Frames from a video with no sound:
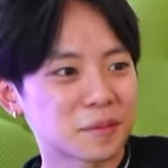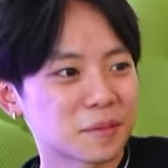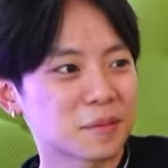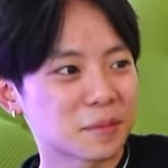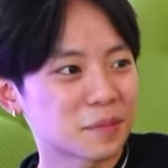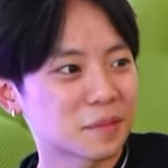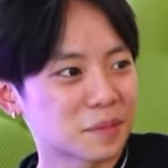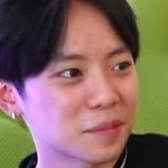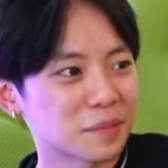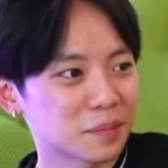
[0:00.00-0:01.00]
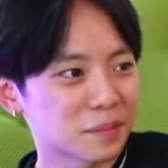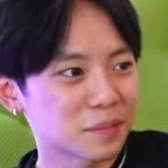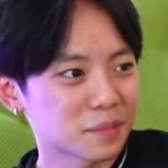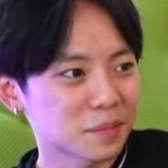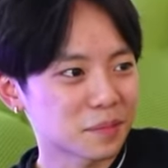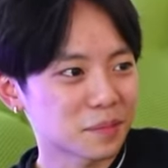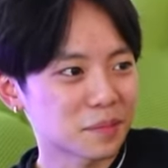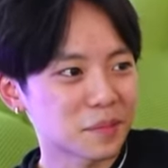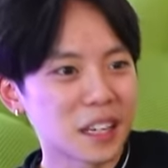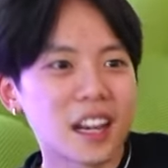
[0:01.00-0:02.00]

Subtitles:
This person isn't speaking.